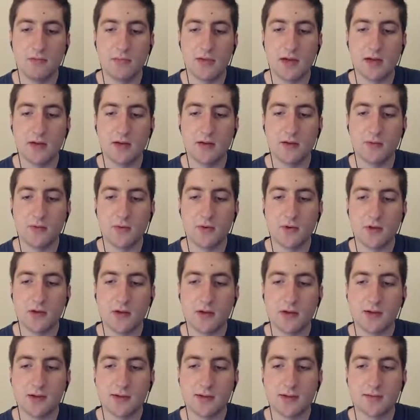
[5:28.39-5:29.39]
back in
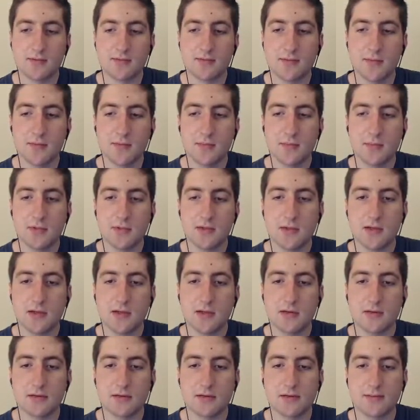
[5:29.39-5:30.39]
Woodhurst.
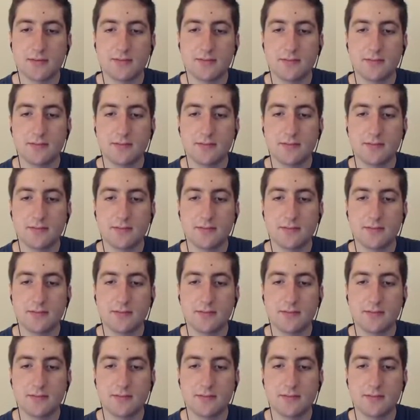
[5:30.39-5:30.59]
Mm, yes.